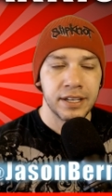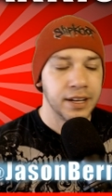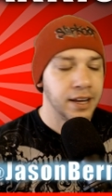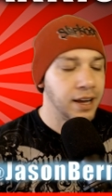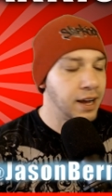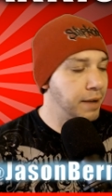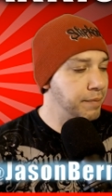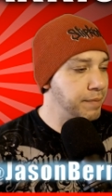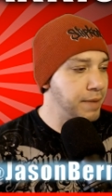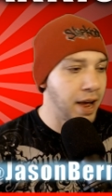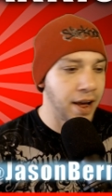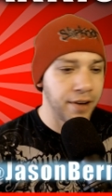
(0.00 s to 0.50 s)

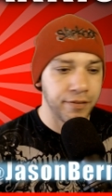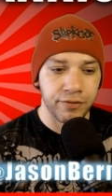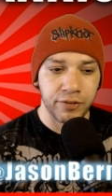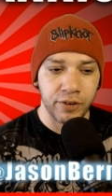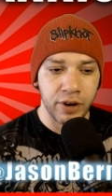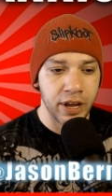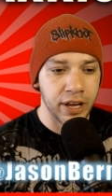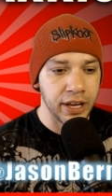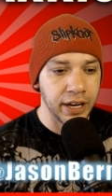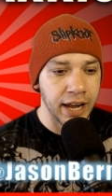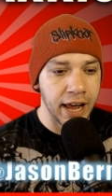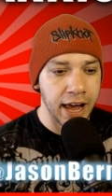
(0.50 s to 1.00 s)
I'm not
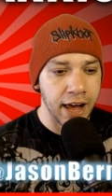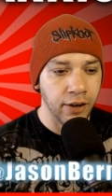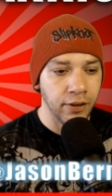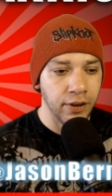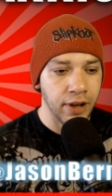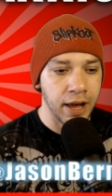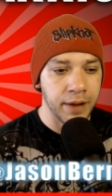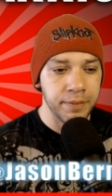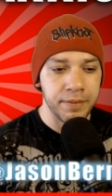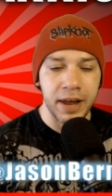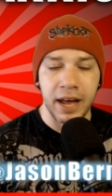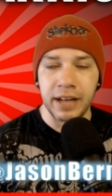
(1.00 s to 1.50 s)
freaking out.
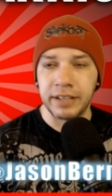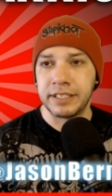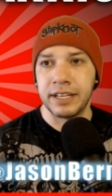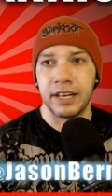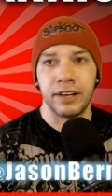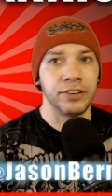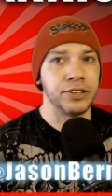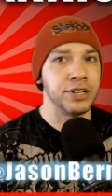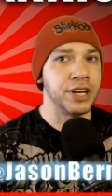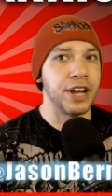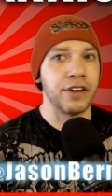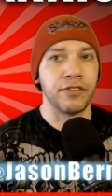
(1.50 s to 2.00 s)
I'm not
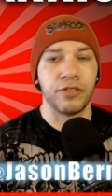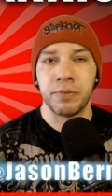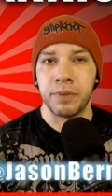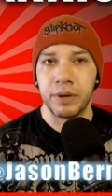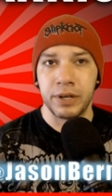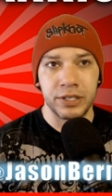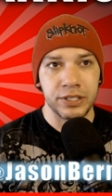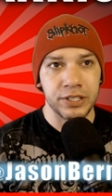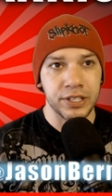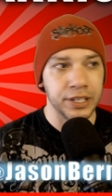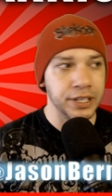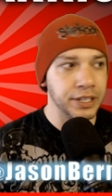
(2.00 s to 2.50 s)
telling you
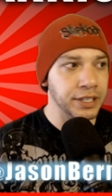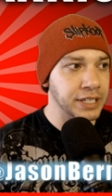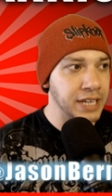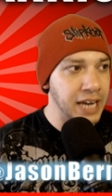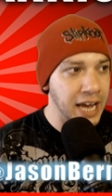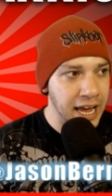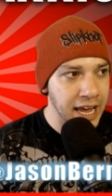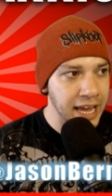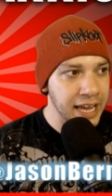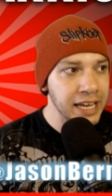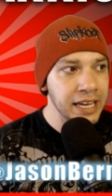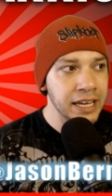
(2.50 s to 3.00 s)
everybody's going to
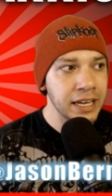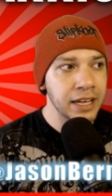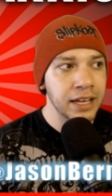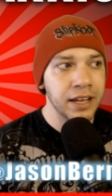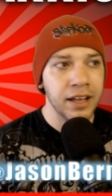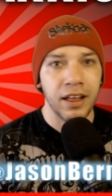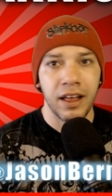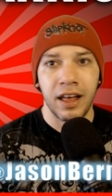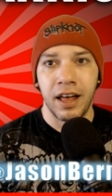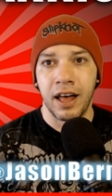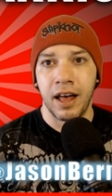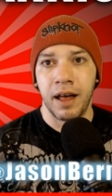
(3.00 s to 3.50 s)
die.
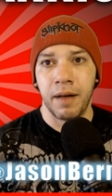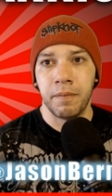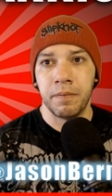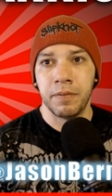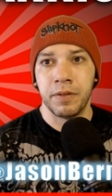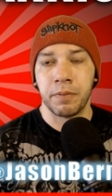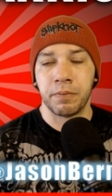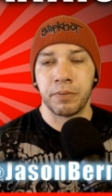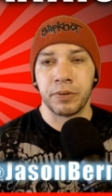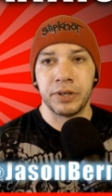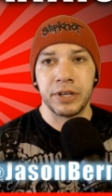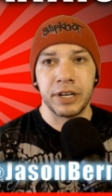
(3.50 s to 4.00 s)
The
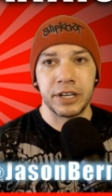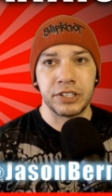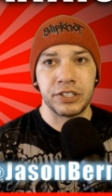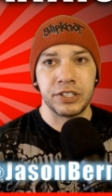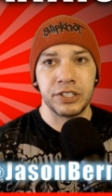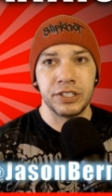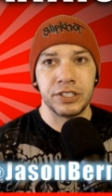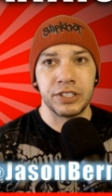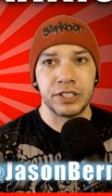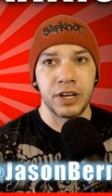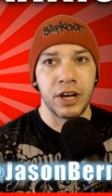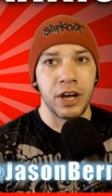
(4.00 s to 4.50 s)

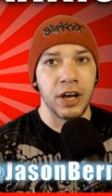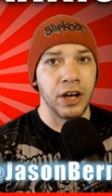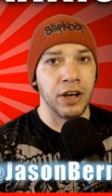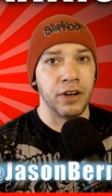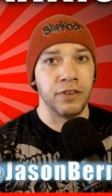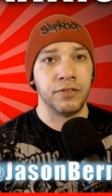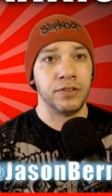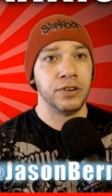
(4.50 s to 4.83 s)
predictions of